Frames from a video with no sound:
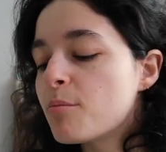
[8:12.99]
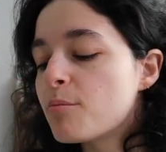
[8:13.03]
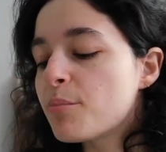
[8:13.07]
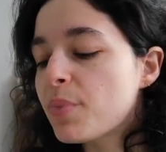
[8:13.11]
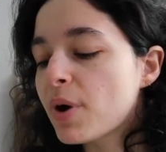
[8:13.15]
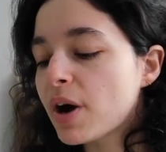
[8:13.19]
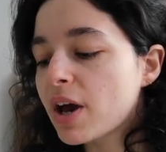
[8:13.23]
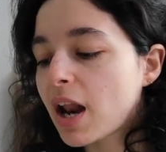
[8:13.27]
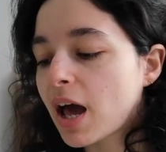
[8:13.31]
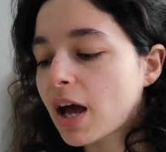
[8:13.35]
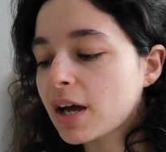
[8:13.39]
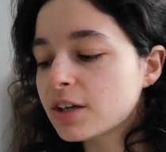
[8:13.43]

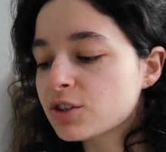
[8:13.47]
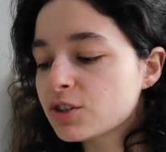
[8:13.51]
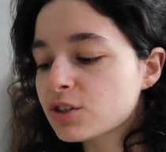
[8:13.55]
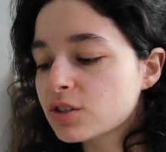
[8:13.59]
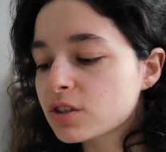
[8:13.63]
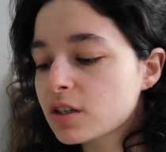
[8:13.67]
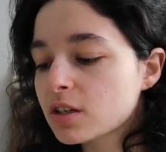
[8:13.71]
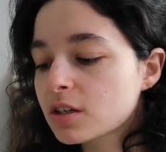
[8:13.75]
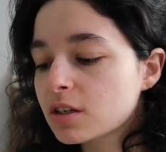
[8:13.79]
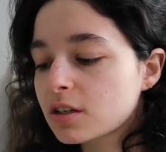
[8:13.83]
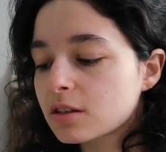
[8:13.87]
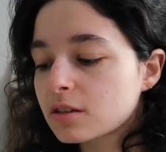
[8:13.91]
But I
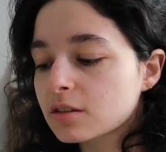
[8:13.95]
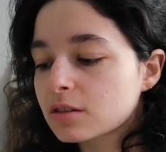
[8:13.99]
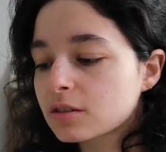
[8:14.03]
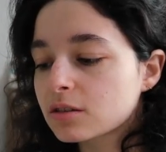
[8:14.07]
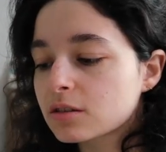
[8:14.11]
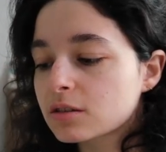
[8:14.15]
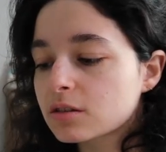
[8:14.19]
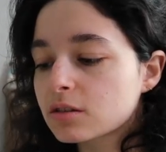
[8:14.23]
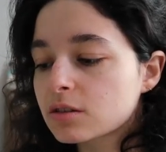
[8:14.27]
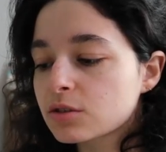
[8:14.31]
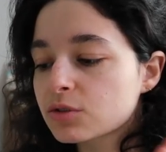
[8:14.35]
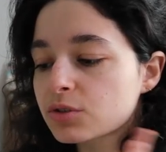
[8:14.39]
just like,
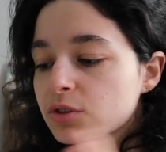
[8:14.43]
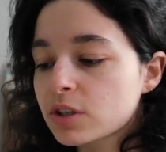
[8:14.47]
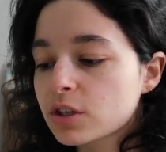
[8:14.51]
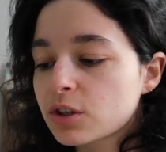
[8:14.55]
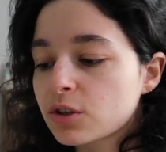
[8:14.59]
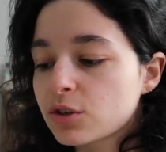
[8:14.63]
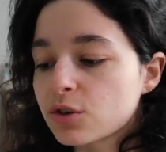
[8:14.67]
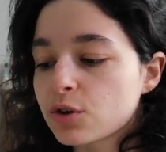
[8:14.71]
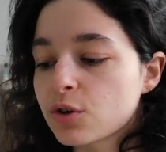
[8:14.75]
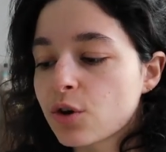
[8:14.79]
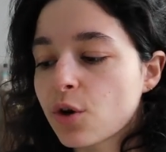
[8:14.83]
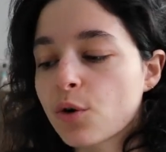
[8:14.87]
there's
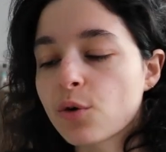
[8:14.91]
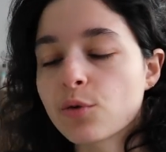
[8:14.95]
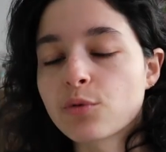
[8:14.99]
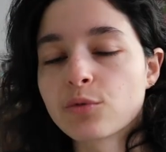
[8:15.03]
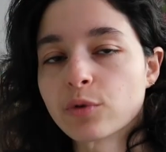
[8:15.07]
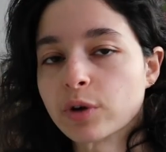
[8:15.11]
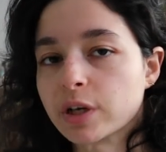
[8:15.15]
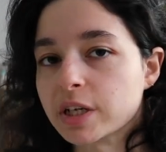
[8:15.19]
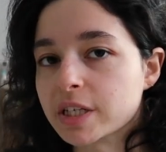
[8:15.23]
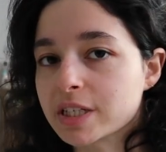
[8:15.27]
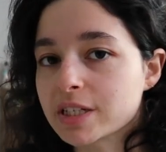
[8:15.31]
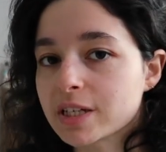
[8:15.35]
like no
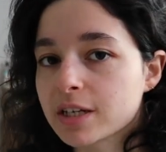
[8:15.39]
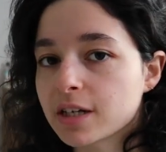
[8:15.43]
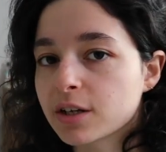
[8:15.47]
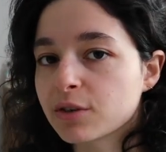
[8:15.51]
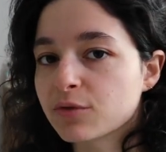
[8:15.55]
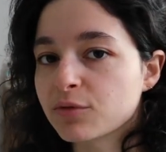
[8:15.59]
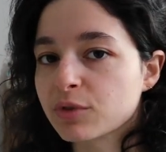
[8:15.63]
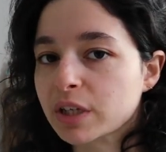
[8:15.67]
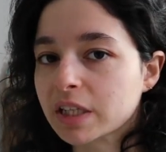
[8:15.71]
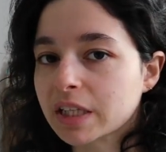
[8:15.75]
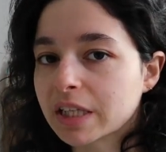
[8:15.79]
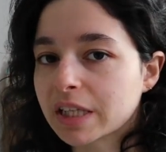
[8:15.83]

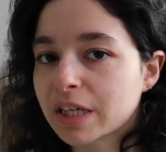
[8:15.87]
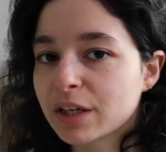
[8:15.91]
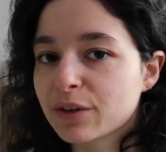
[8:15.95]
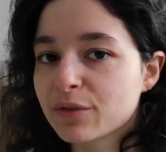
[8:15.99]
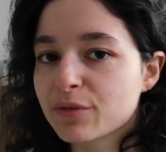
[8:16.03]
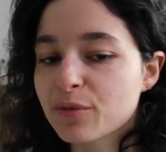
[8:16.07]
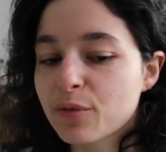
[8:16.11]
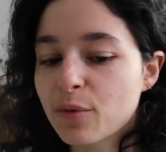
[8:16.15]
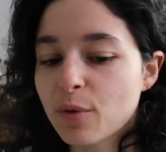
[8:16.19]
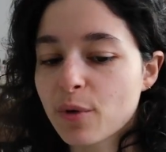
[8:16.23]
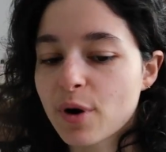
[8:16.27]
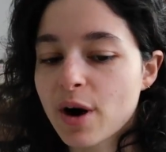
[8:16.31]
reason really
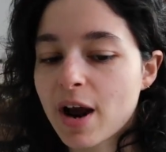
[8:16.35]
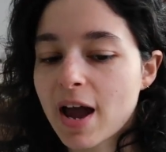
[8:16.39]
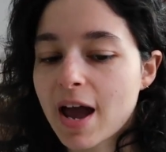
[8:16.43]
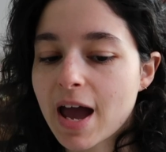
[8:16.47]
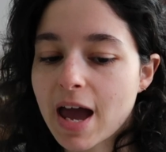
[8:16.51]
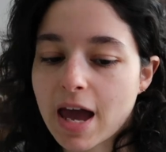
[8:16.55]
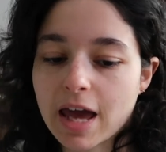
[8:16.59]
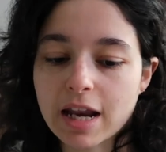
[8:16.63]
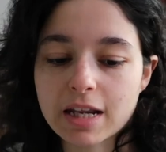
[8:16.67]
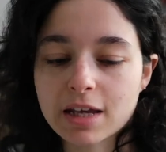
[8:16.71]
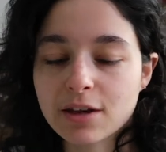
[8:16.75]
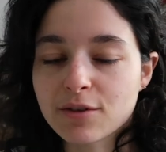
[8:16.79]
for
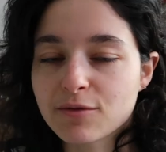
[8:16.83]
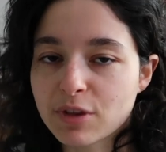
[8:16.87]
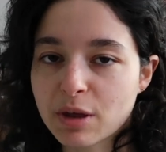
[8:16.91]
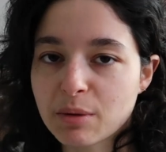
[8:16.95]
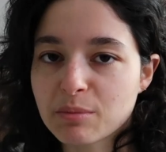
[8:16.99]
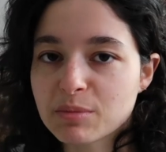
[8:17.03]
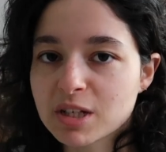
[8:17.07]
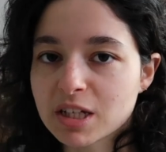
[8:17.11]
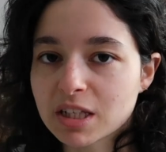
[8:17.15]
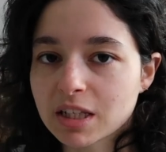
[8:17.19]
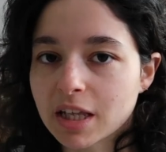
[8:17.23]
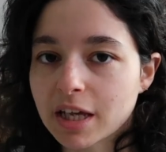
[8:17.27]
any of
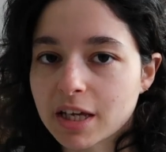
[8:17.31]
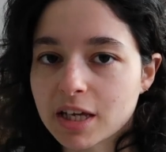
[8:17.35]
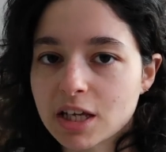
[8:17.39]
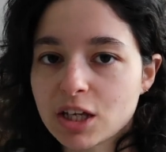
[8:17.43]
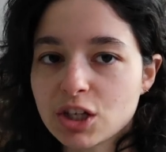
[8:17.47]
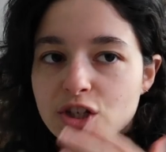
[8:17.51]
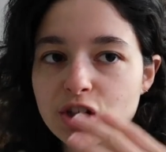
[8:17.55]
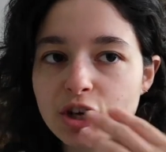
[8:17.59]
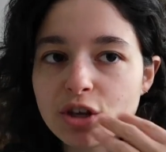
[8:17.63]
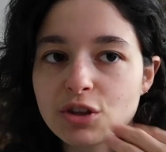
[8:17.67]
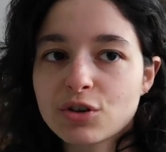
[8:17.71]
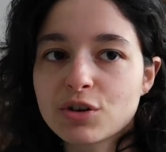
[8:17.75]
them to like
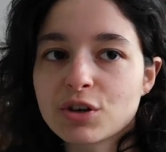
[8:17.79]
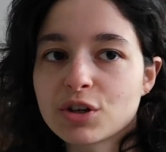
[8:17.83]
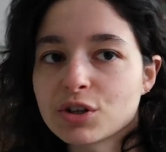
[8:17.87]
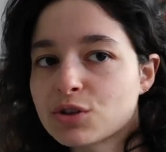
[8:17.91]
each other.